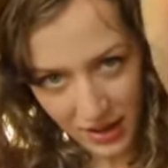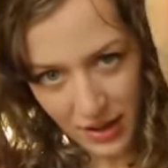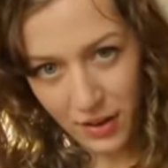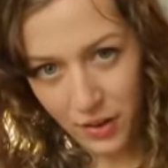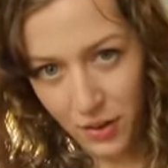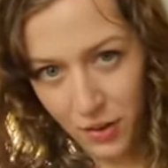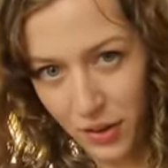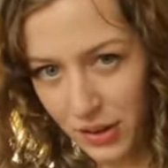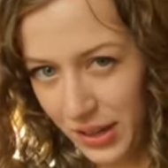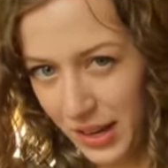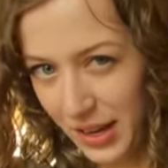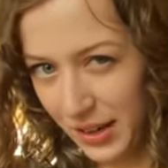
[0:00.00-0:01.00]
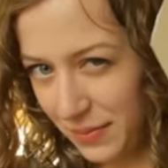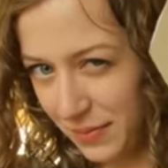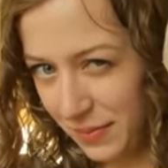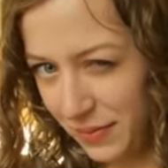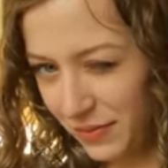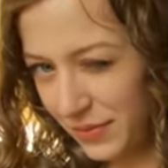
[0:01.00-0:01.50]
and hold it,
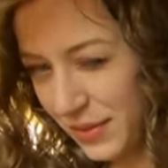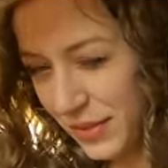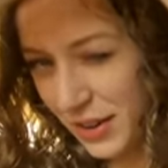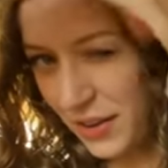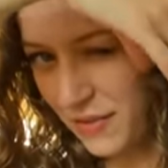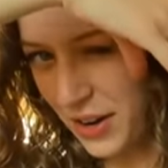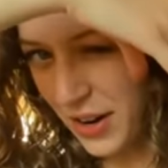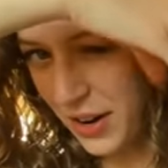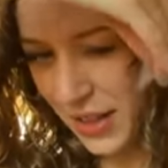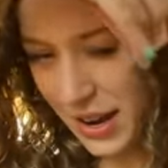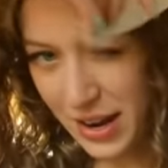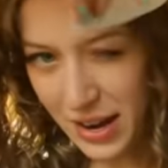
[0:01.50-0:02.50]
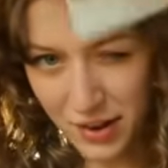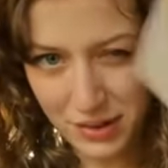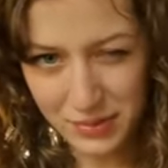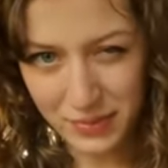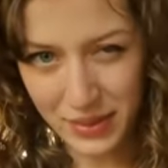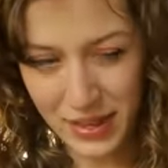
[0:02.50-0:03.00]
try and figure that
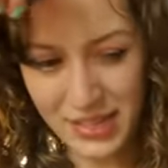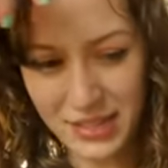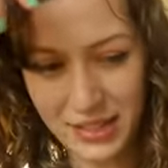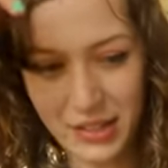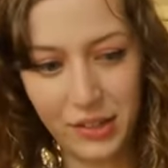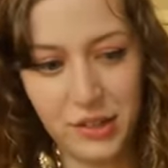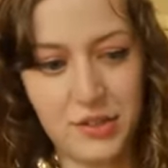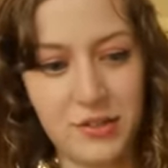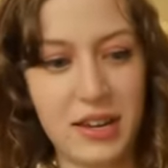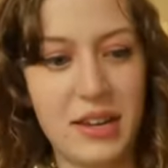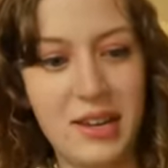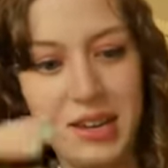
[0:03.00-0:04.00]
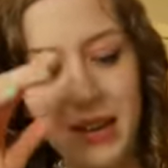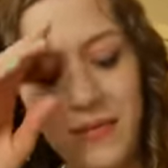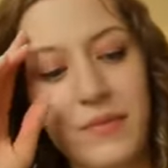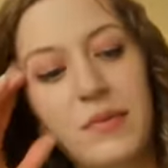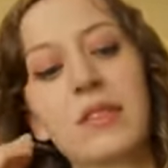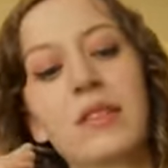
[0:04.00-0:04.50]
out, but that's a little tricky.
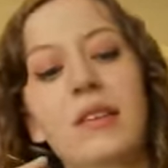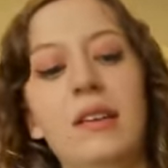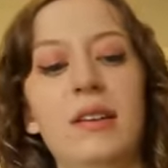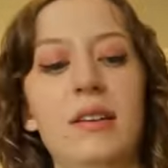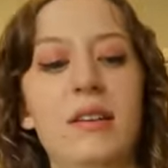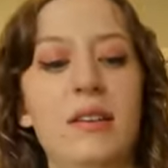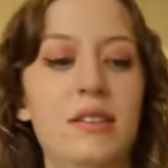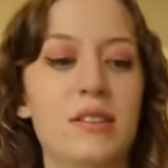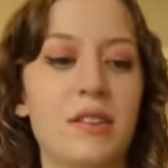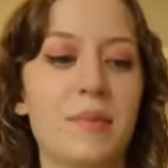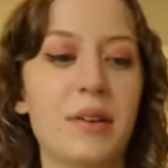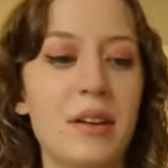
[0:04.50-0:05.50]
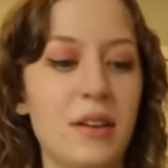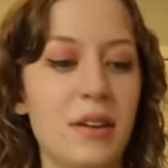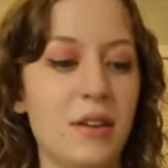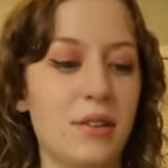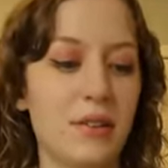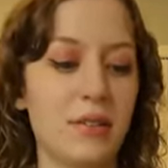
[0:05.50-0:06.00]
So I'm going to
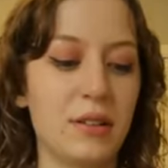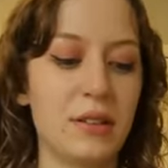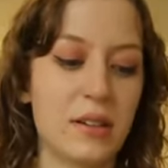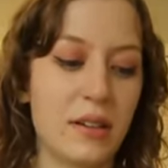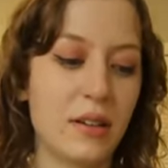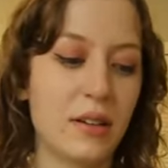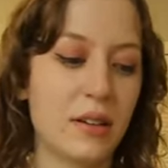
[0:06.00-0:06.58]
use